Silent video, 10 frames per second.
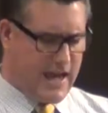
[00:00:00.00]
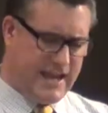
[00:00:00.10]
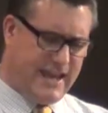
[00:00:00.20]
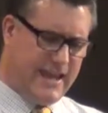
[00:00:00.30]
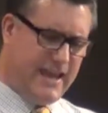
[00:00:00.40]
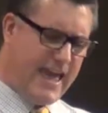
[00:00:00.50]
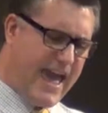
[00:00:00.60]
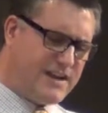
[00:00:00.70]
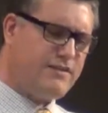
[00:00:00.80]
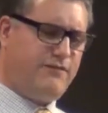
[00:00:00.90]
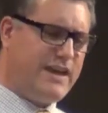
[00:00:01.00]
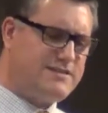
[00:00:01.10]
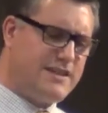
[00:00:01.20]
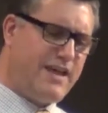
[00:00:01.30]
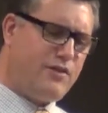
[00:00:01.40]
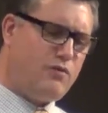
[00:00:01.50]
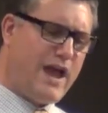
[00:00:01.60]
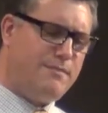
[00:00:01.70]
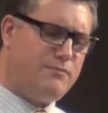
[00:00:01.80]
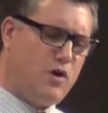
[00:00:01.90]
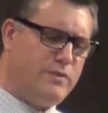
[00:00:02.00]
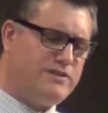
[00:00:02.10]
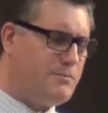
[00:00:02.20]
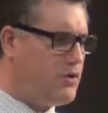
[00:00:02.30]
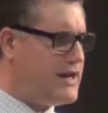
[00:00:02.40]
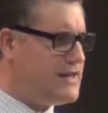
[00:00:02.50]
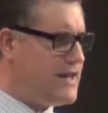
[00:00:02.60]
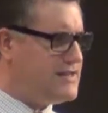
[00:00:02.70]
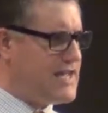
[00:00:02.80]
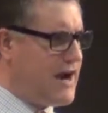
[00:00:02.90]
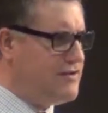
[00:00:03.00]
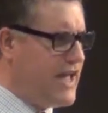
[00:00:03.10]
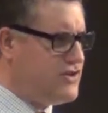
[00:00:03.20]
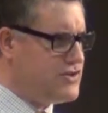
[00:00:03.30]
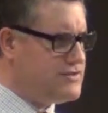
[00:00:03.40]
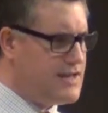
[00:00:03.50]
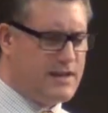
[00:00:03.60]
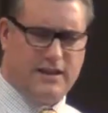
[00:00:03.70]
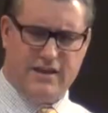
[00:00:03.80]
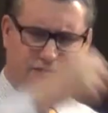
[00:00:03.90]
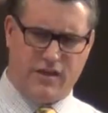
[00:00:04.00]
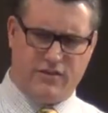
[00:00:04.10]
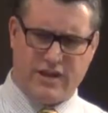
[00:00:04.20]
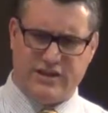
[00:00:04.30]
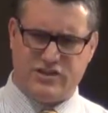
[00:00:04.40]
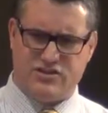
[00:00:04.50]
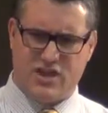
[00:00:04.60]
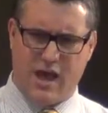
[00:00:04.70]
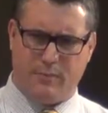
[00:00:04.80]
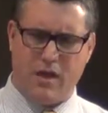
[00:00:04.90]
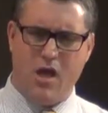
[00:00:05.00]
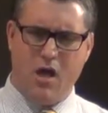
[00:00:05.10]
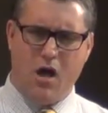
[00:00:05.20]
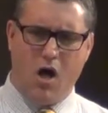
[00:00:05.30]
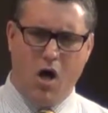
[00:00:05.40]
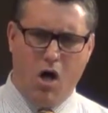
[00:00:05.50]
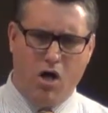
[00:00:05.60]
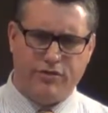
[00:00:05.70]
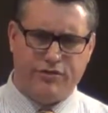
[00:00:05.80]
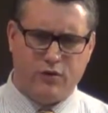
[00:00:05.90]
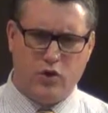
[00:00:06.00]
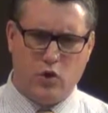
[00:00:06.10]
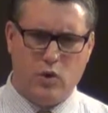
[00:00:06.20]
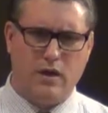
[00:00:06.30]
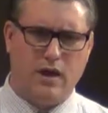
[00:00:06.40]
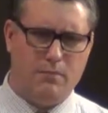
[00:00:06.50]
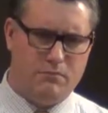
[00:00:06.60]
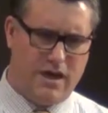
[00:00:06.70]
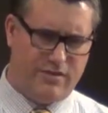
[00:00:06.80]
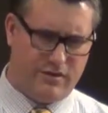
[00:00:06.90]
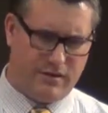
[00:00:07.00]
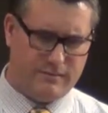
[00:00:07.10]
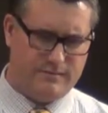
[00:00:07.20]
and He activates it at the right moment to bring down entire nations and to lift other nations up, all through a mother.